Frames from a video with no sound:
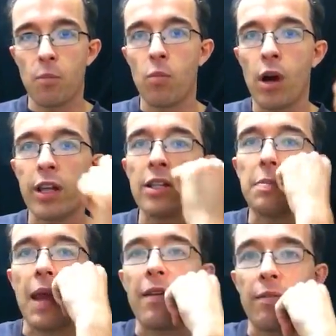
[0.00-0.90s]
why don't you
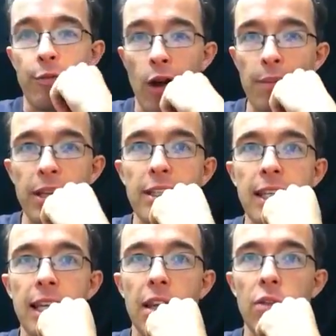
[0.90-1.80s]
spend 5 minutes
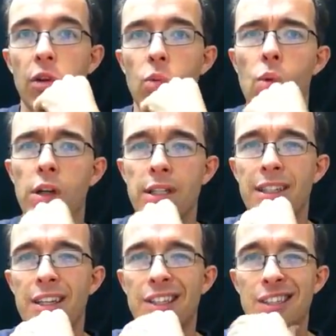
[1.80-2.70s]
thinking through, what does
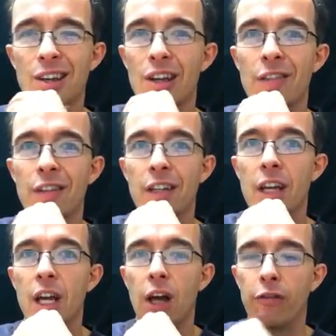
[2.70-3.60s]
a servant
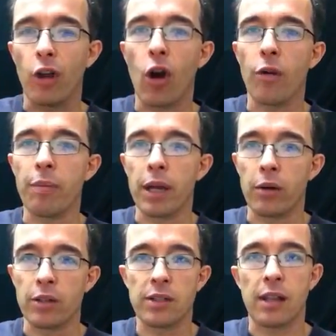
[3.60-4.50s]
of God mean,
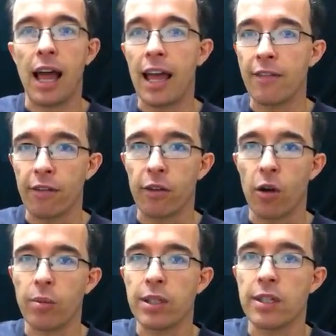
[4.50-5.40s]
or a slave of
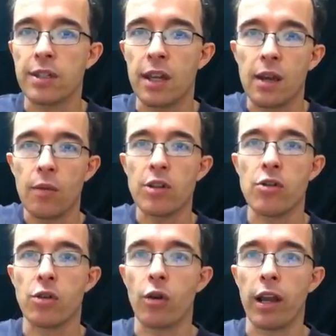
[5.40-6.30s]
God, which is the
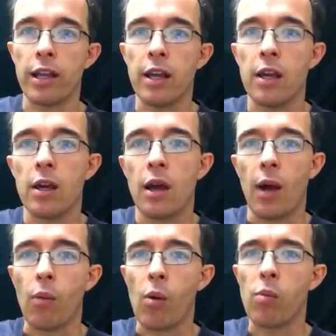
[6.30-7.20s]
original Greek?
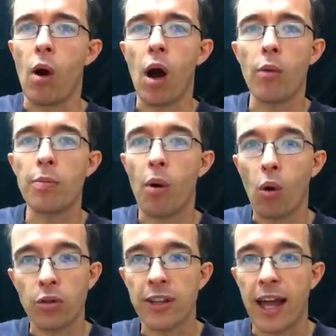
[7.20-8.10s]
And why would
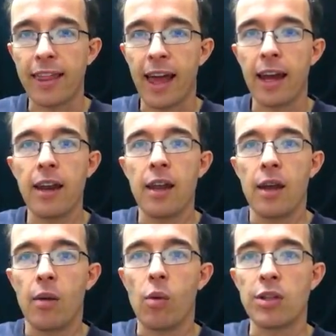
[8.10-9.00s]
Paul say that?
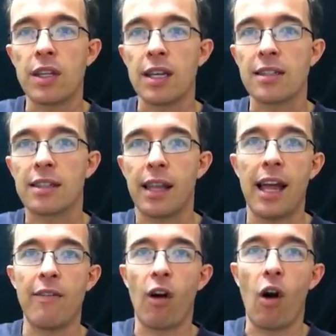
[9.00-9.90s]
What's he a
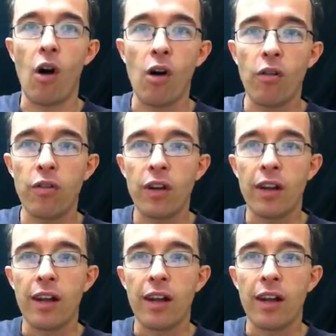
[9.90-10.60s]
slave of?